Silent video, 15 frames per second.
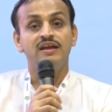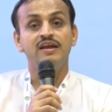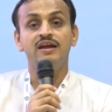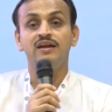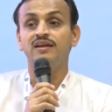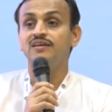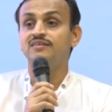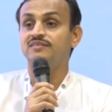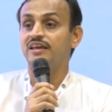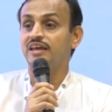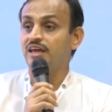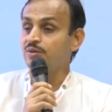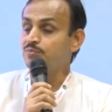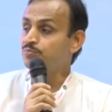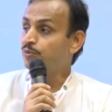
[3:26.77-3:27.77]
it is
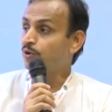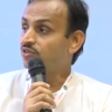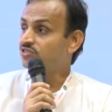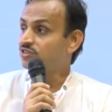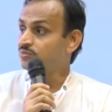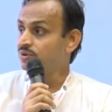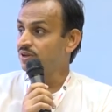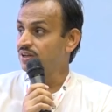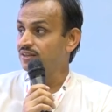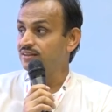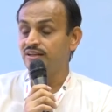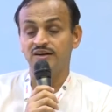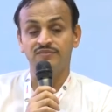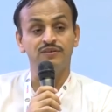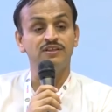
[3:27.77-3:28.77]
impossible
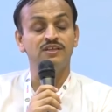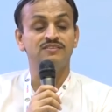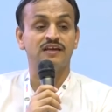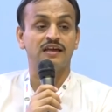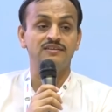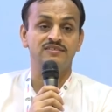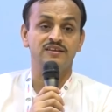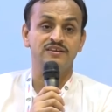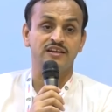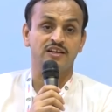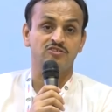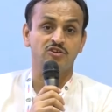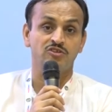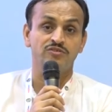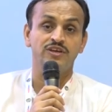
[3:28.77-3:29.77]
that with the science and
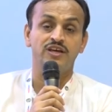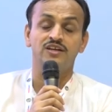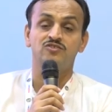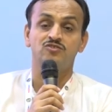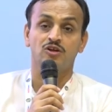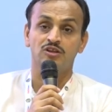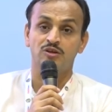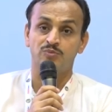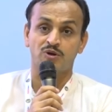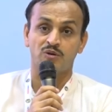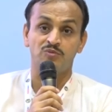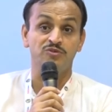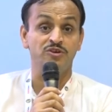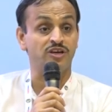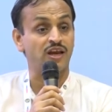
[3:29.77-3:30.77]
technology we can solve the
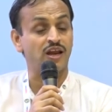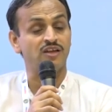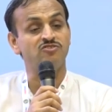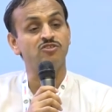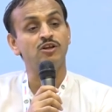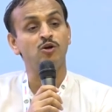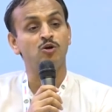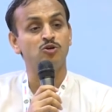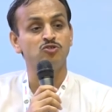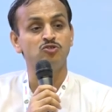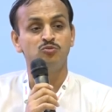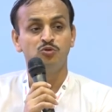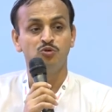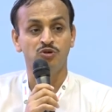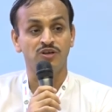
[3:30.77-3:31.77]
problem. You can actually go to
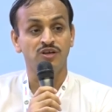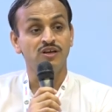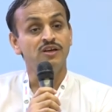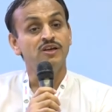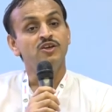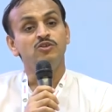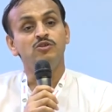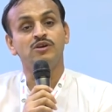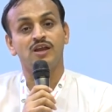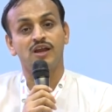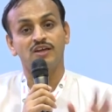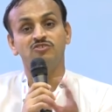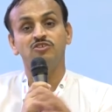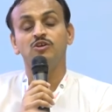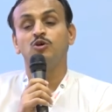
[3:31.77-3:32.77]
the moon. You can
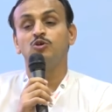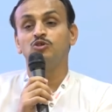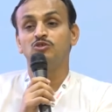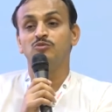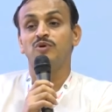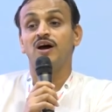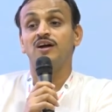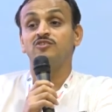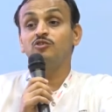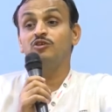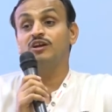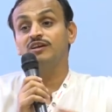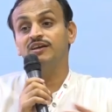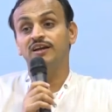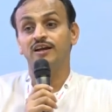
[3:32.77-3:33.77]
actually go to the Mars. You
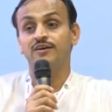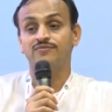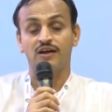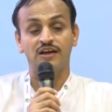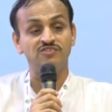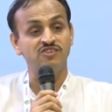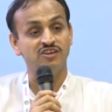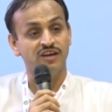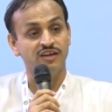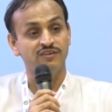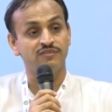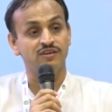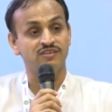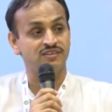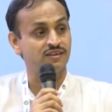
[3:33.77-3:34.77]
can create a 5G
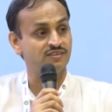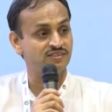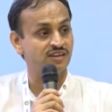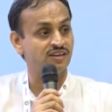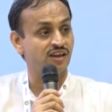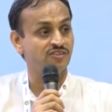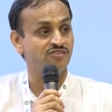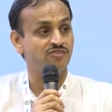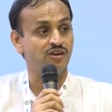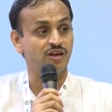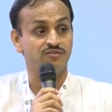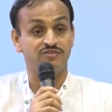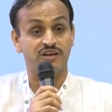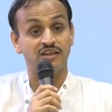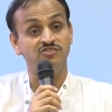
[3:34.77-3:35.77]
network, 6G
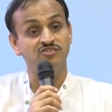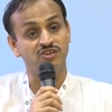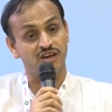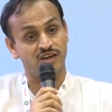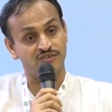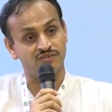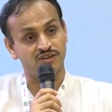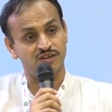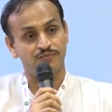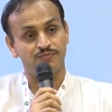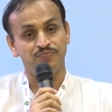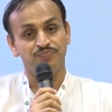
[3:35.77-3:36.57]
network, 10G network.